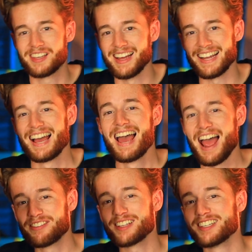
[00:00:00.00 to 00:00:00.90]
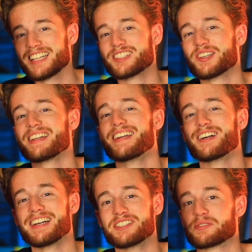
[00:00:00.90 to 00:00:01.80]
kidding. Everything that's in here
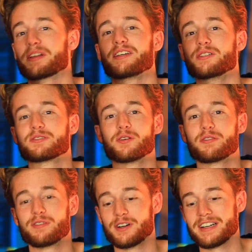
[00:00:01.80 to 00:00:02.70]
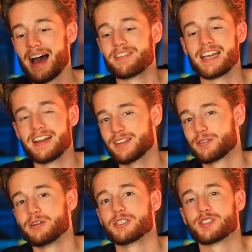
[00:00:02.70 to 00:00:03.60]
is really useful for navigating
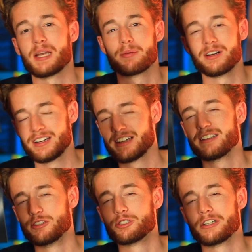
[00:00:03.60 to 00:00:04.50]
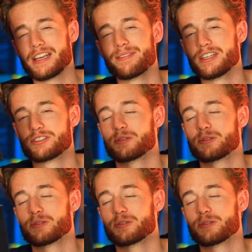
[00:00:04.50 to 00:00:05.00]
through your saber. You should give this a